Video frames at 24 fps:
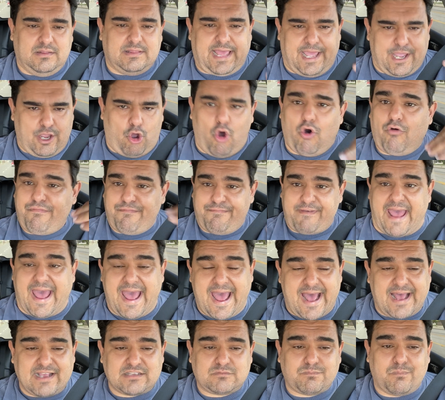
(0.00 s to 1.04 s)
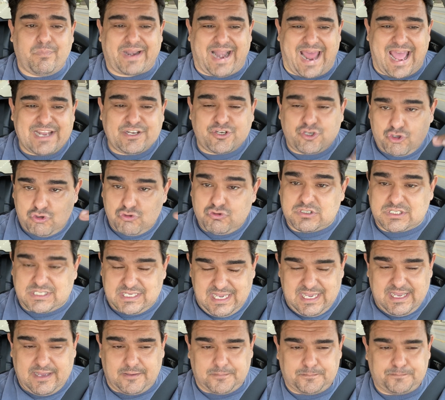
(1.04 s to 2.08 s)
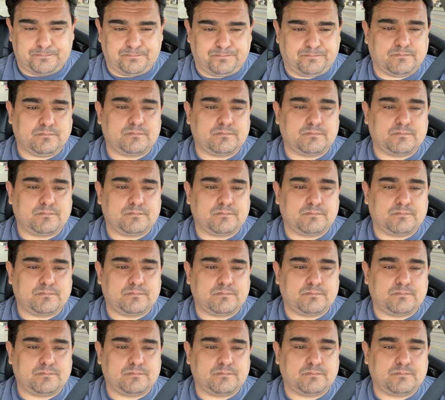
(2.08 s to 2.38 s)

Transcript: They go fast, but I do see them.